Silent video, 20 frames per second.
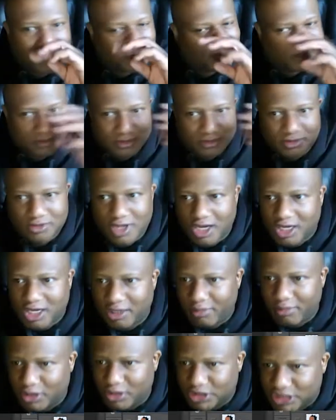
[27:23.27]
talking about
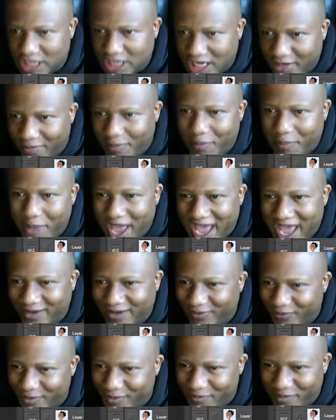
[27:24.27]
John Madden, we
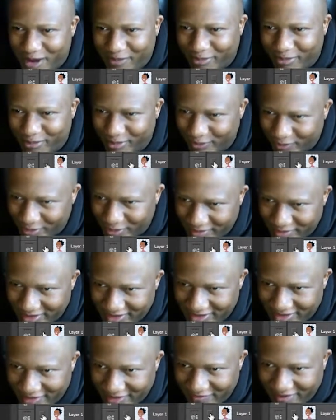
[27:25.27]
probably would have been done
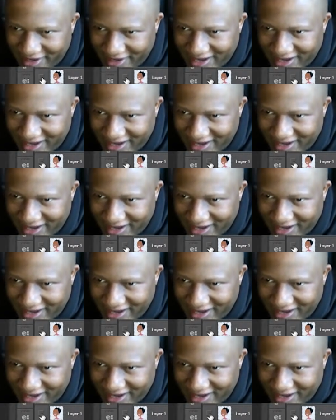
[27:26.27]
by now.